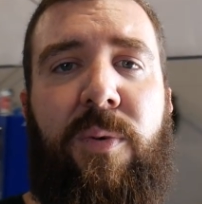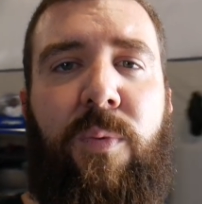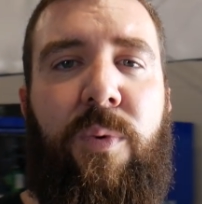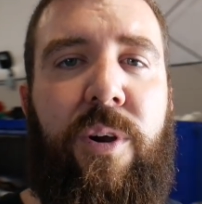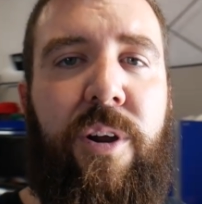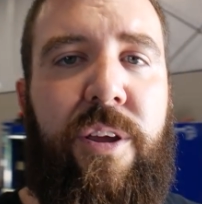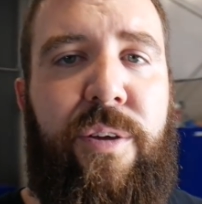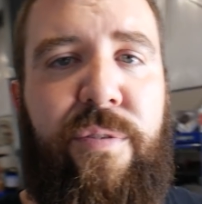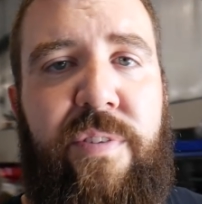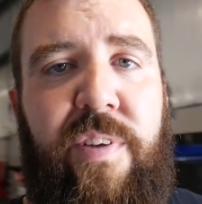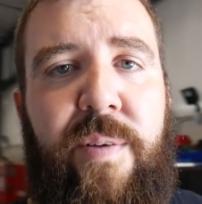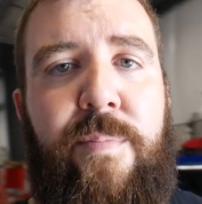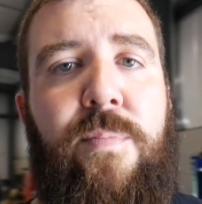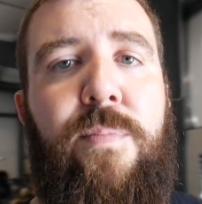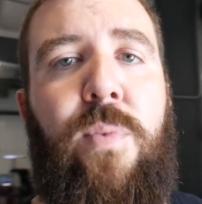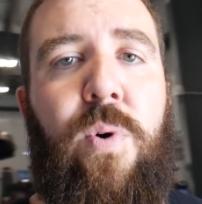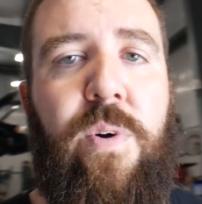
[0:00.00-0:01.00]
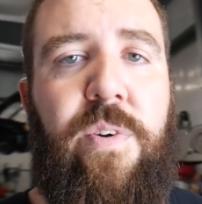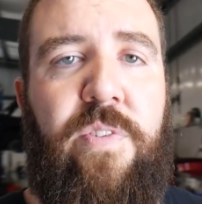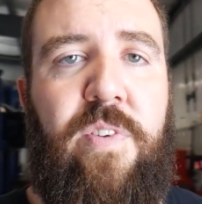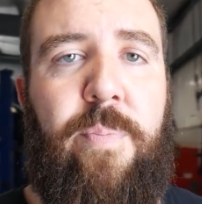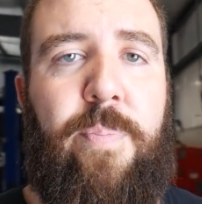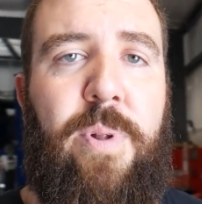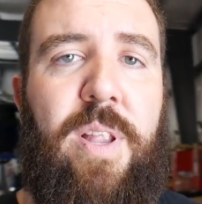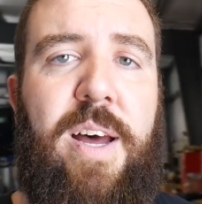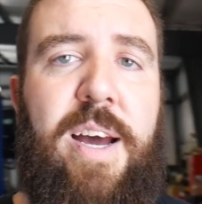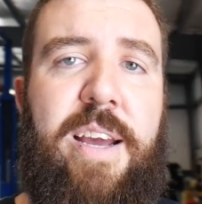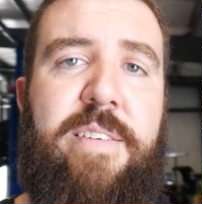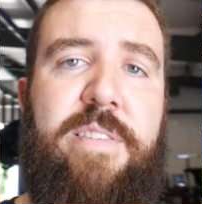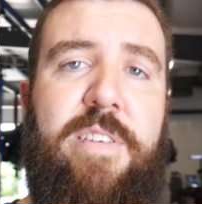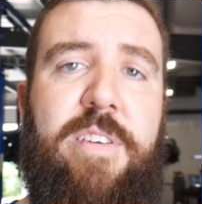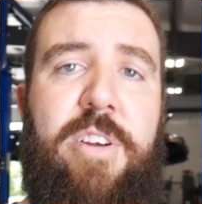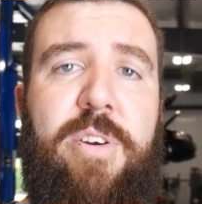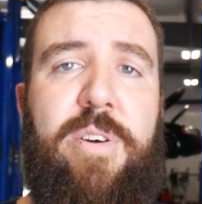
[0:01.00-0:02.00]
We're using more
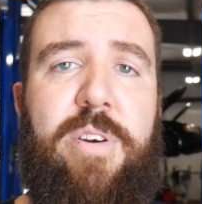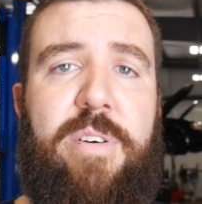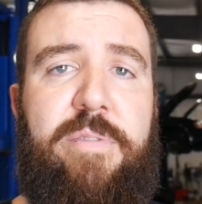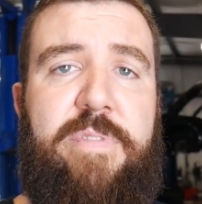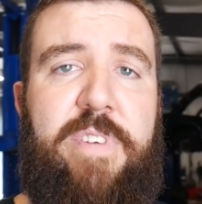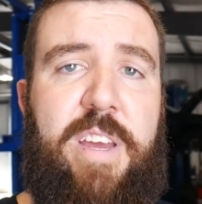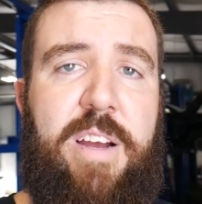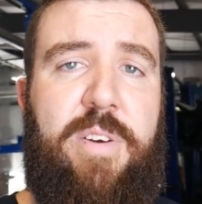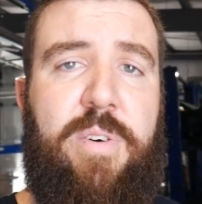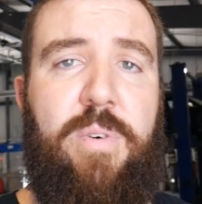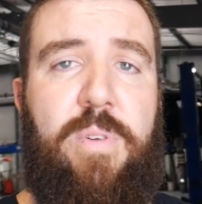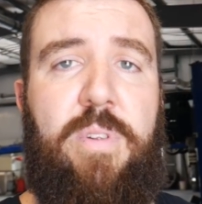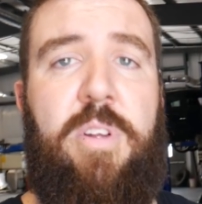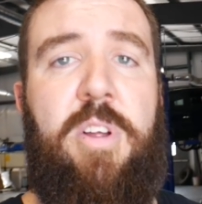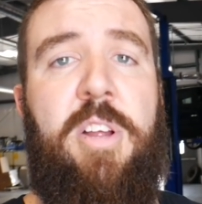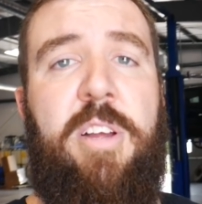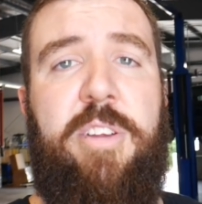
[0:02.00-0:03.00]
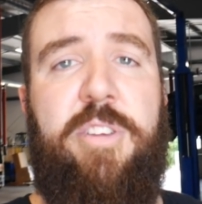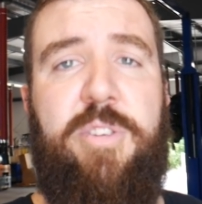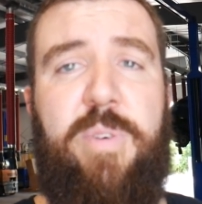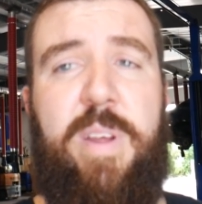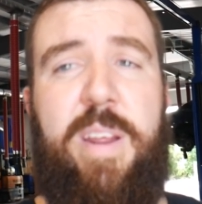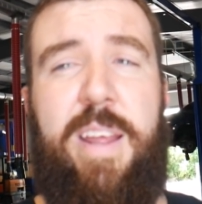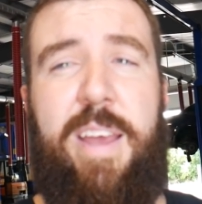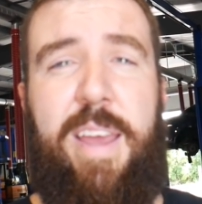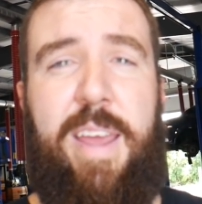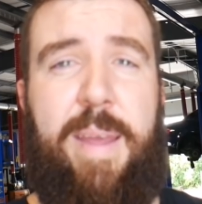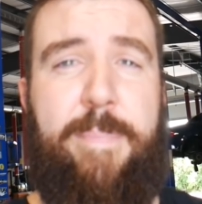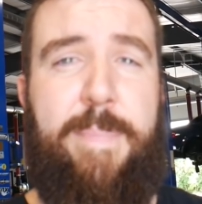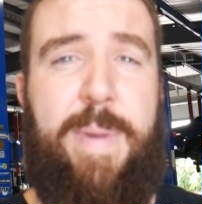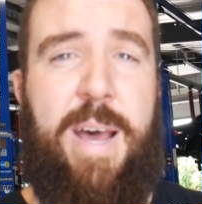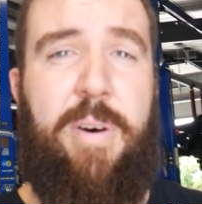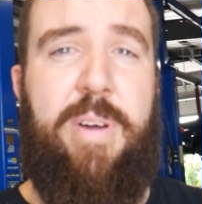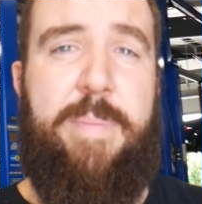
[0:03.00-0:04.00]
supplies in your vehicle doing a
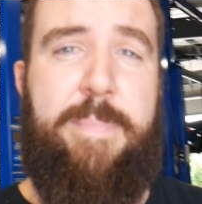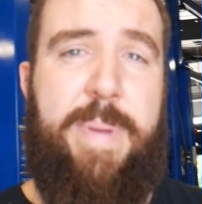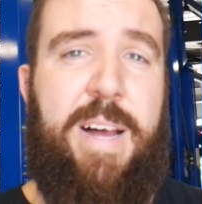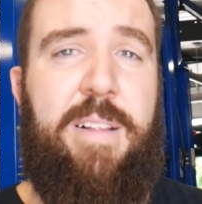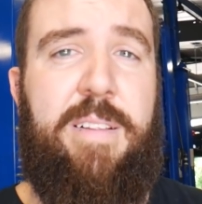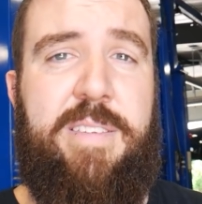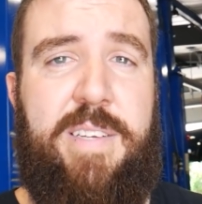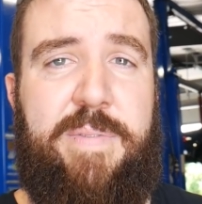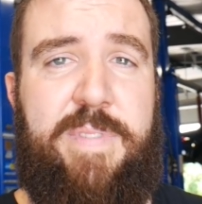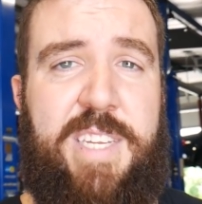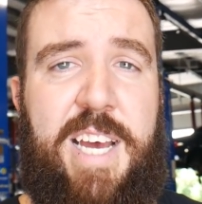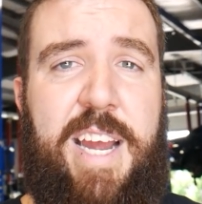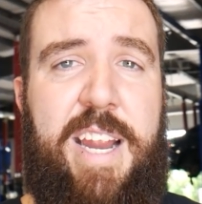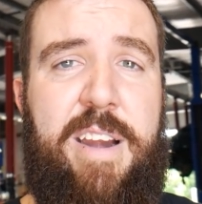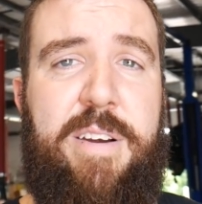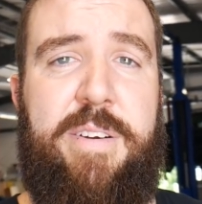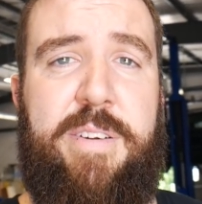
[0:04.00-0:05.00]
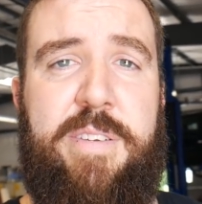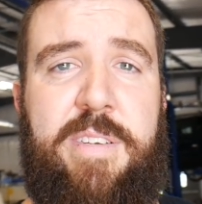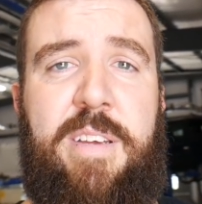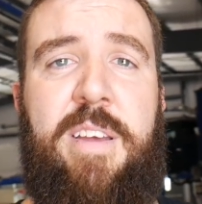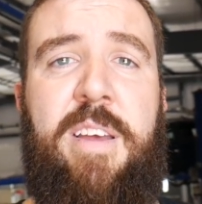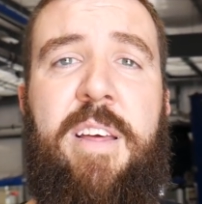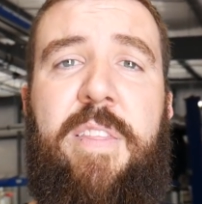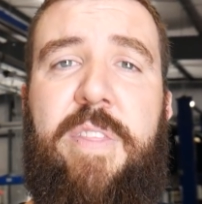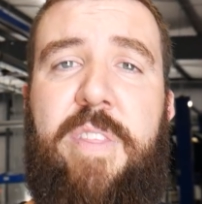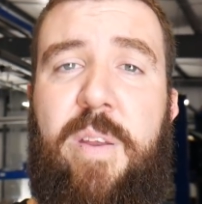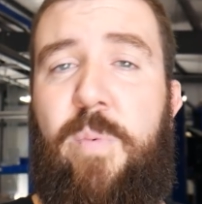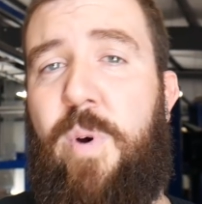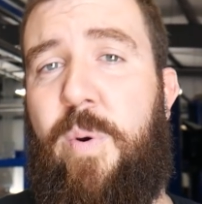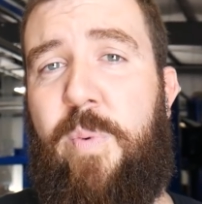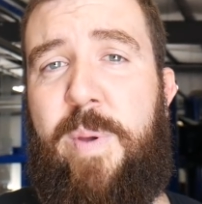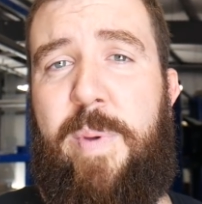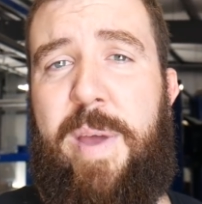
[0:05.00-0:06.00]
mount and balance of tires than
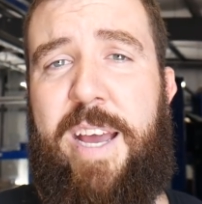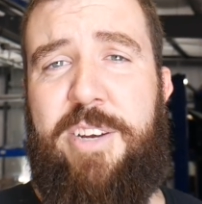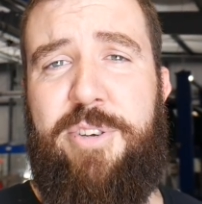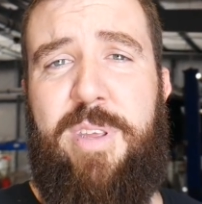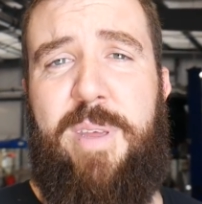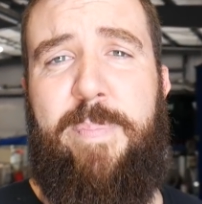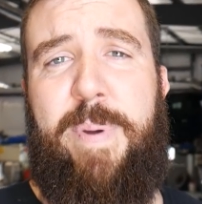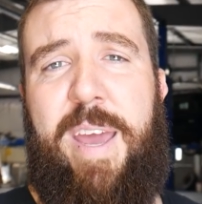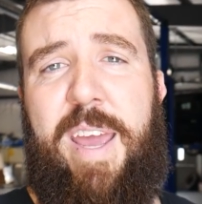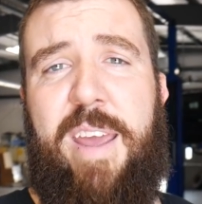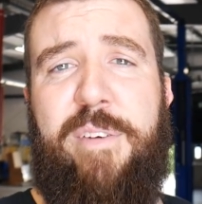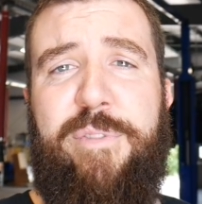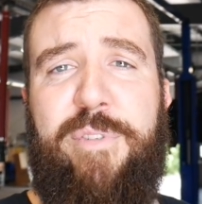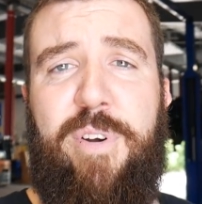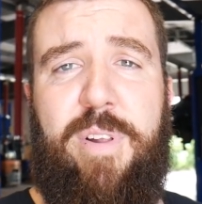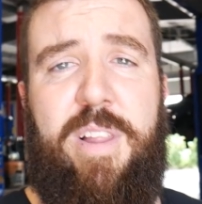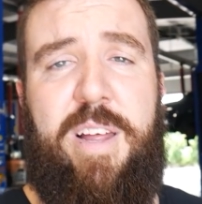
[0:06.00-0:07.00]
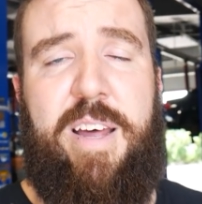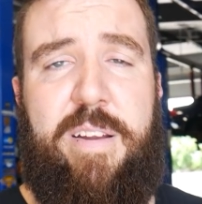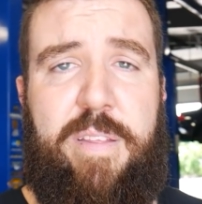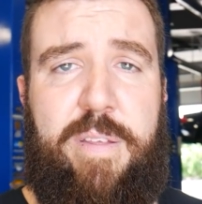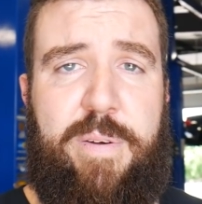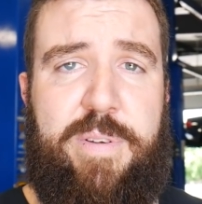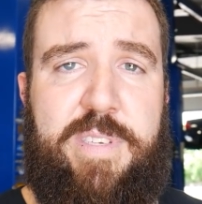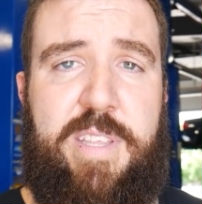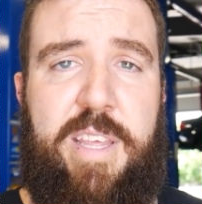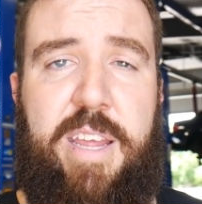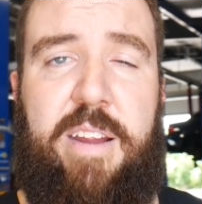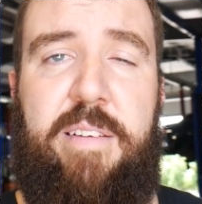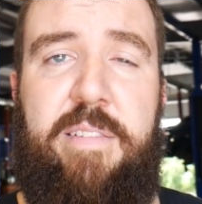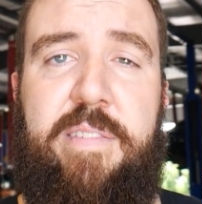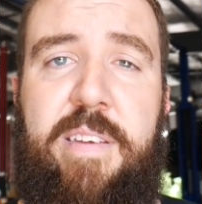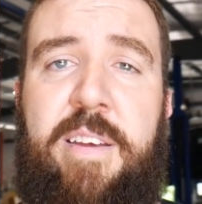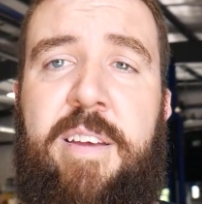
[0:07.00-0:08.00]
what we actually pay for a lot of those
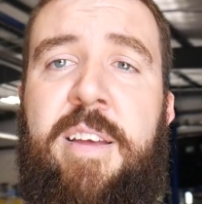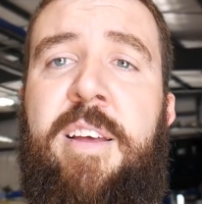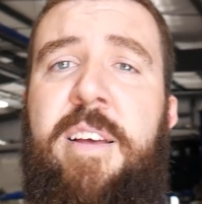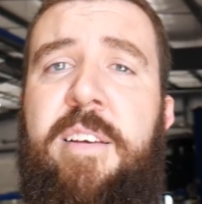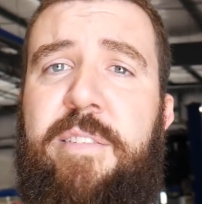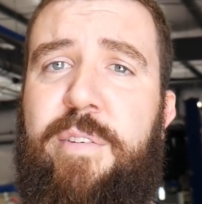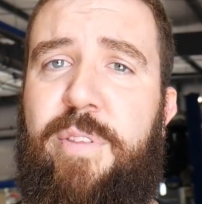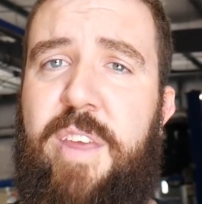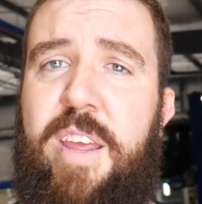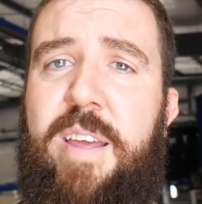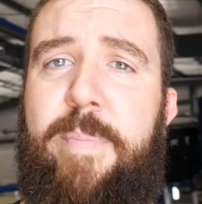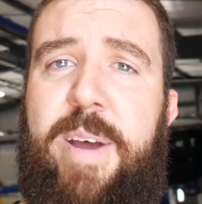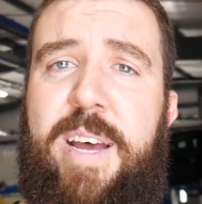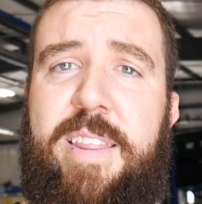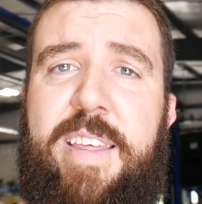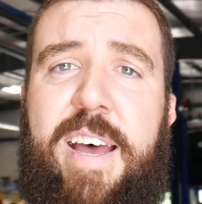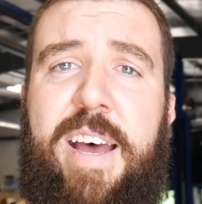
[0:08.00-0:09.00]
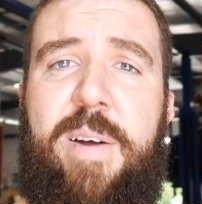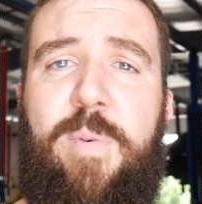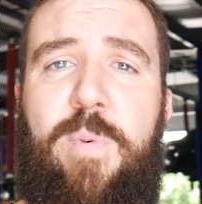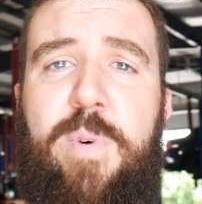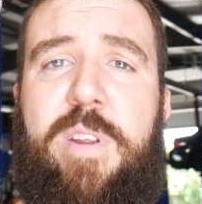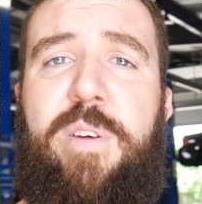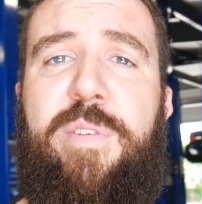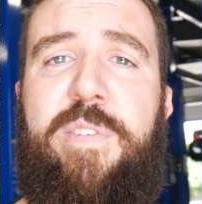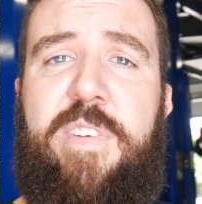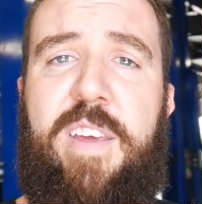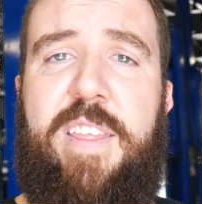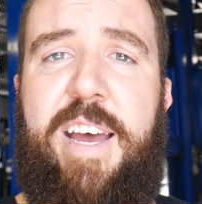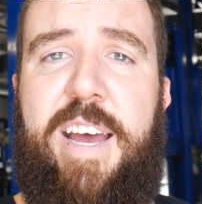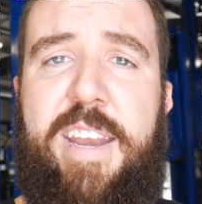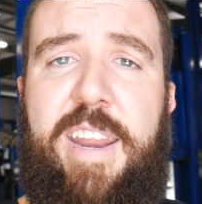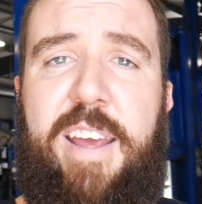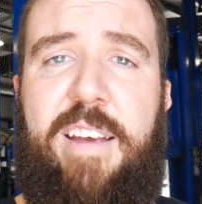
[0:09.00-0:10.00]
things. So think about that when you see
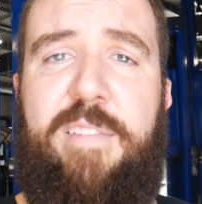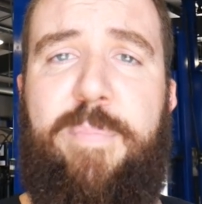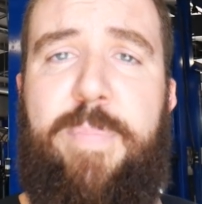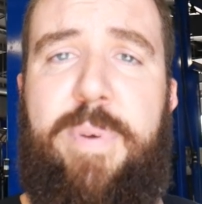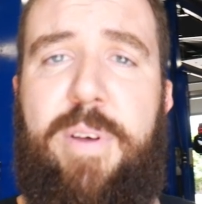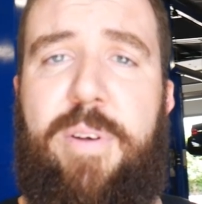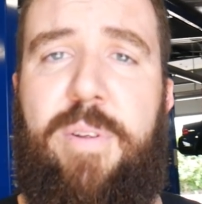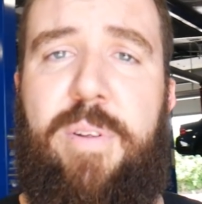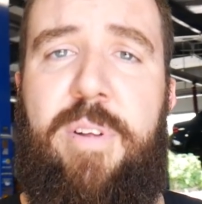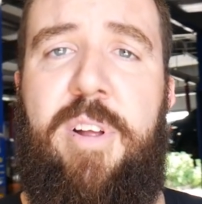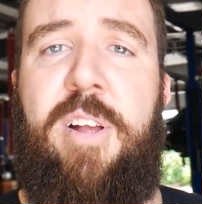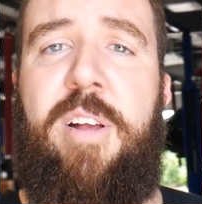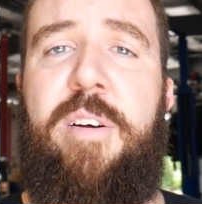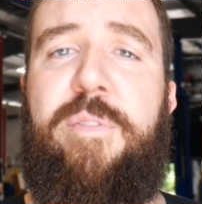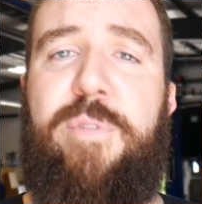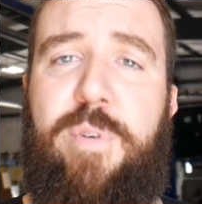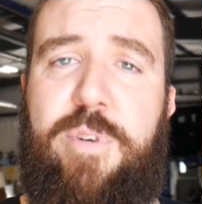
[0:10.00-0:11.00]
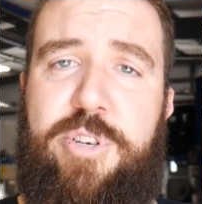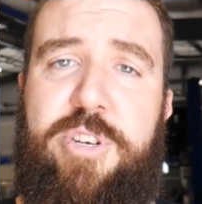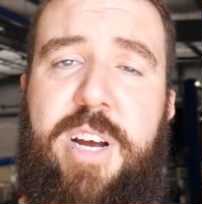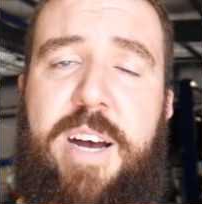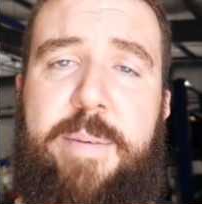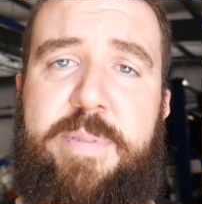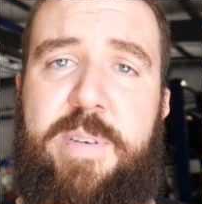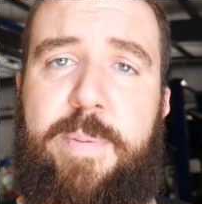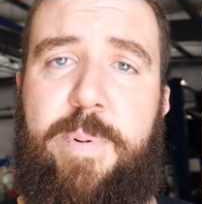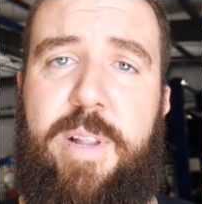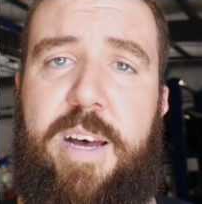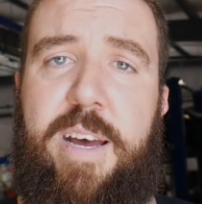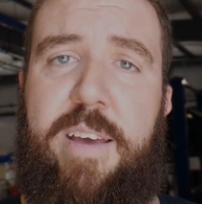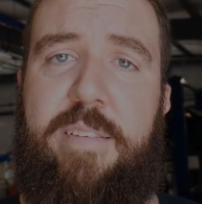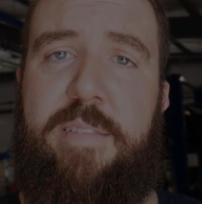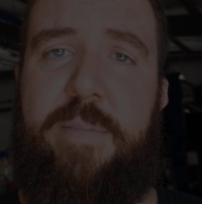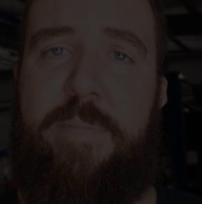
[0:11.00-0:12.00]
that next bill for shop
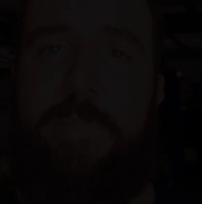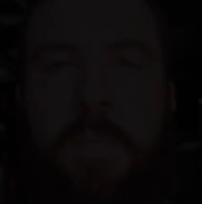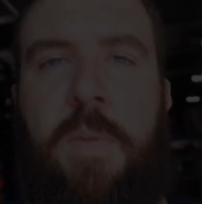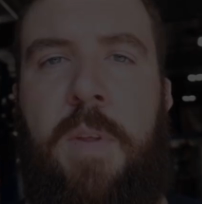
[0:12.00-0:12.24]
supplies.